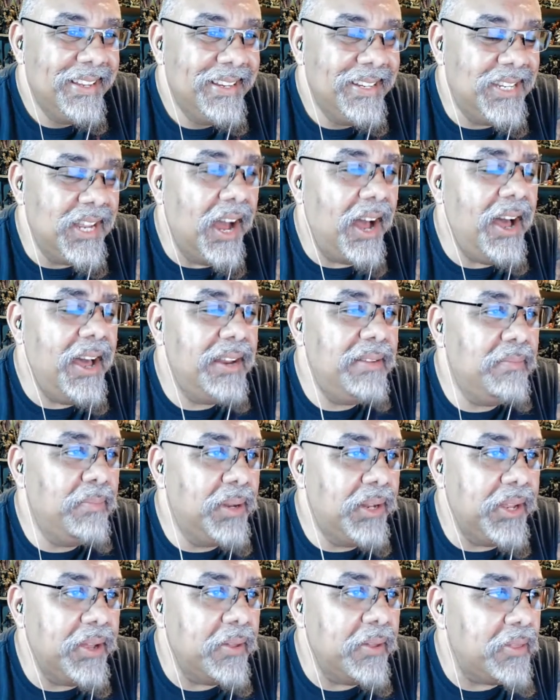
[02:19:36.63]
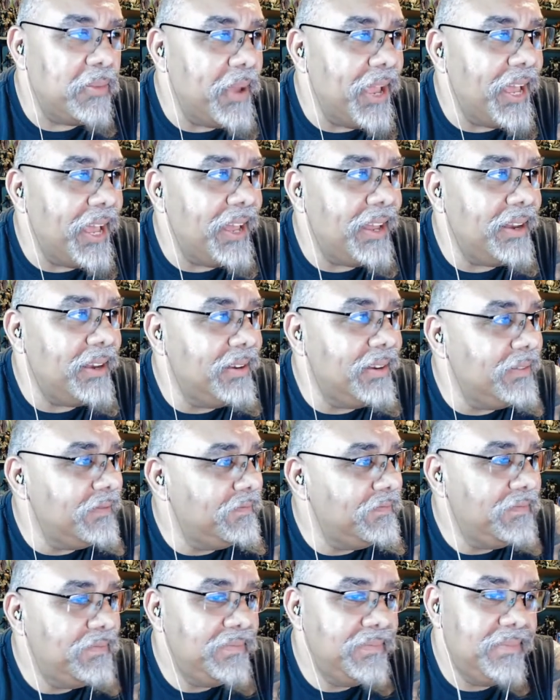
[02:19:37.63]
Don Bluth, man,
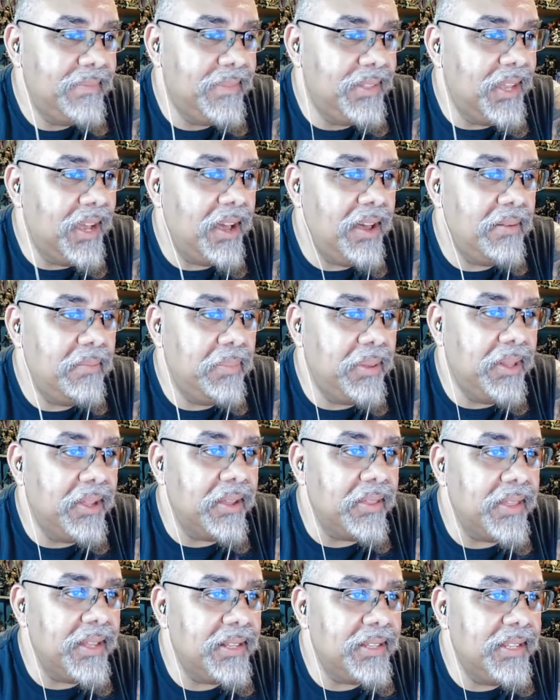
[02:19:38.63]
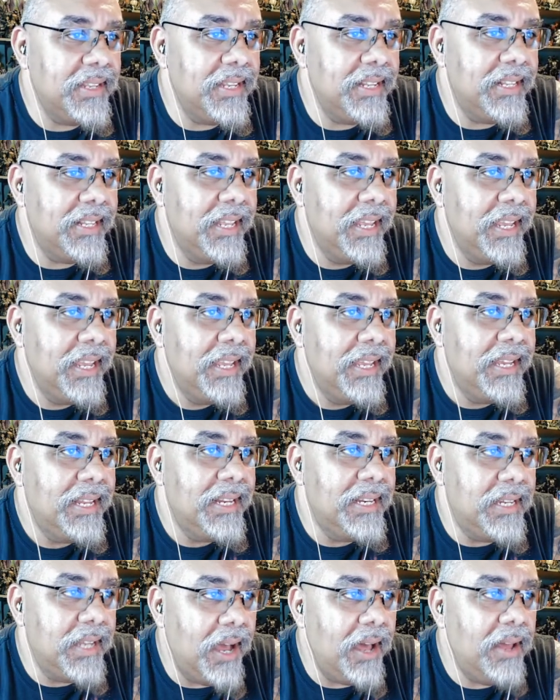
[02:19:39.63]
Don Bluth, it, it,
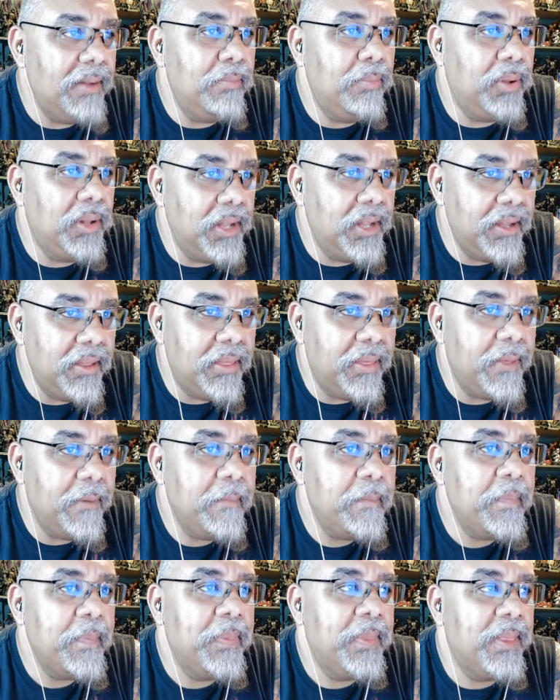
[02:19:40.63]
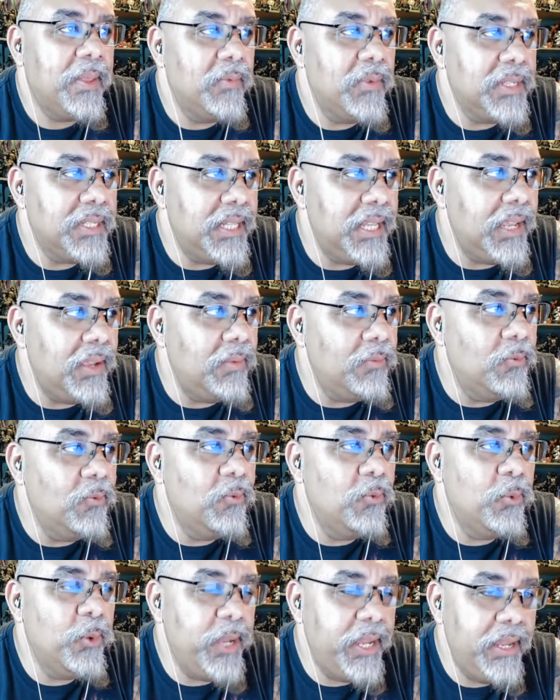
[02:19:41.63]
Don Bluth. was the
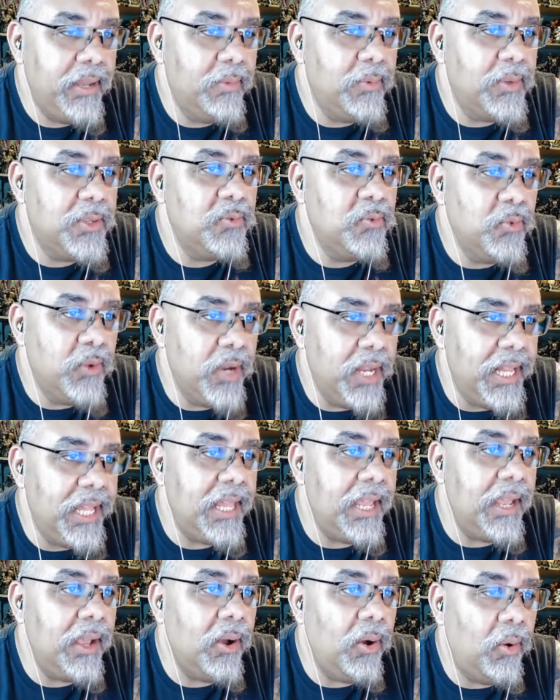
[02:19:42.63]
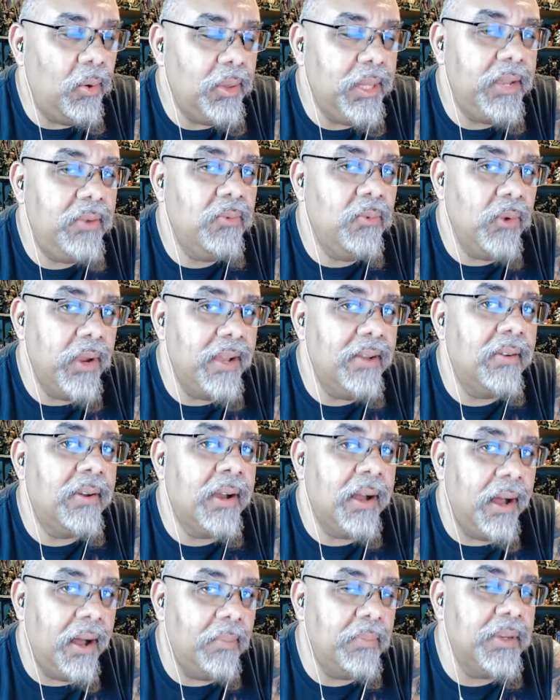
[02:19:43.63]
re, was really the only real
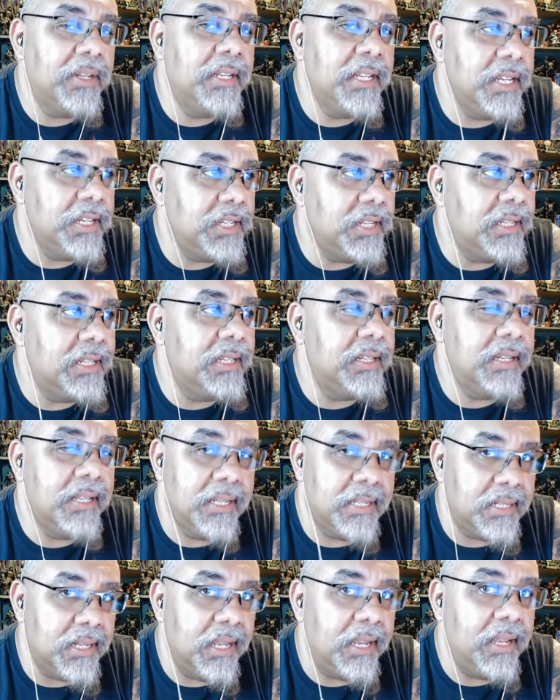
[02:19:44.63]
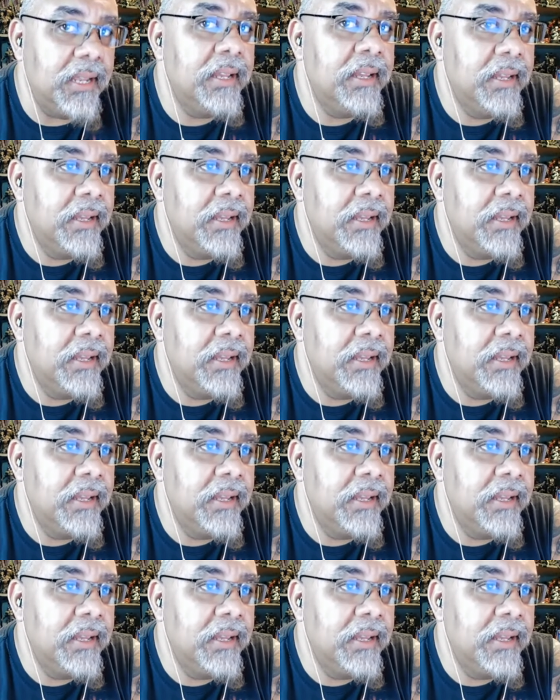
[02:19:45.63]
competition to Disney.